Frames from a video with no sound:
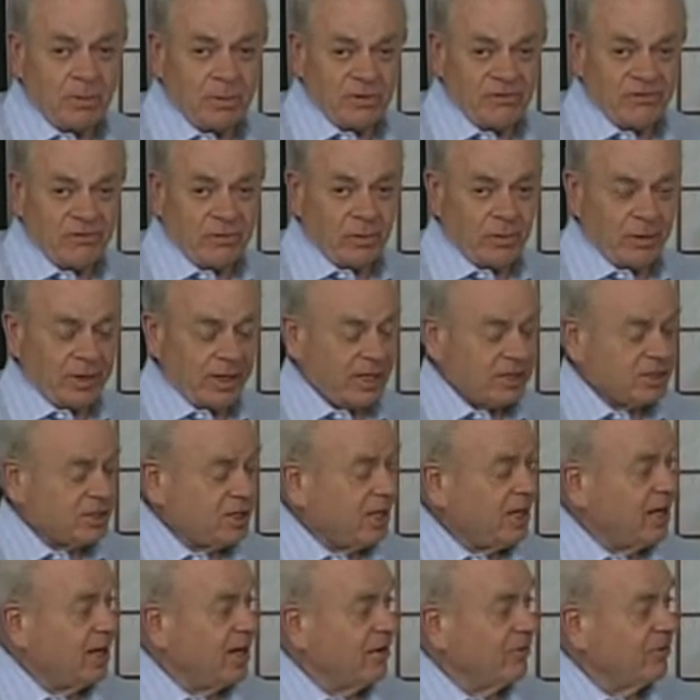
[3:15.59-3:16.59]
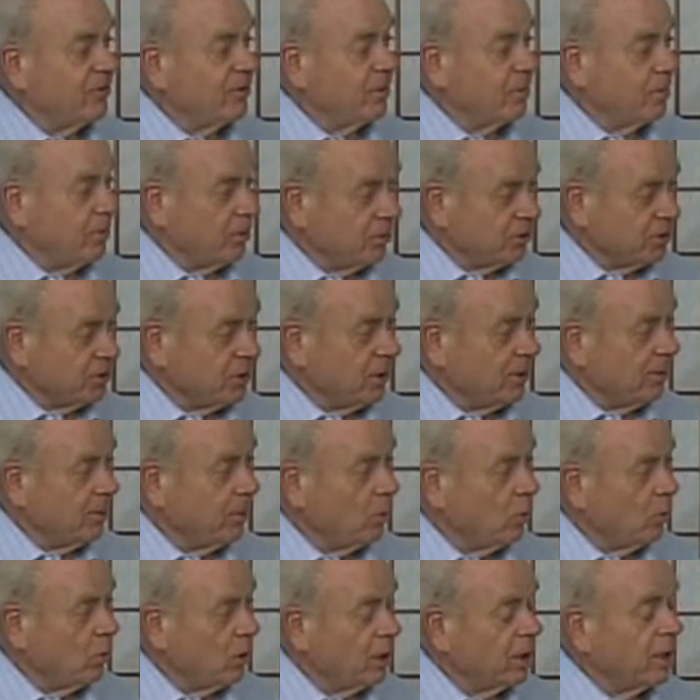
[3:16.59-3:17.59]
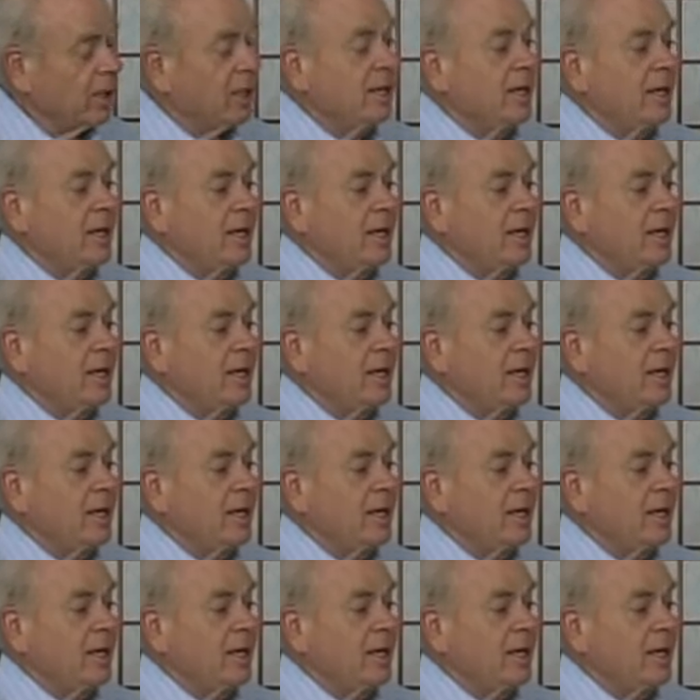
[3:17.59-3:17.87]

before we'd actually have a person on board.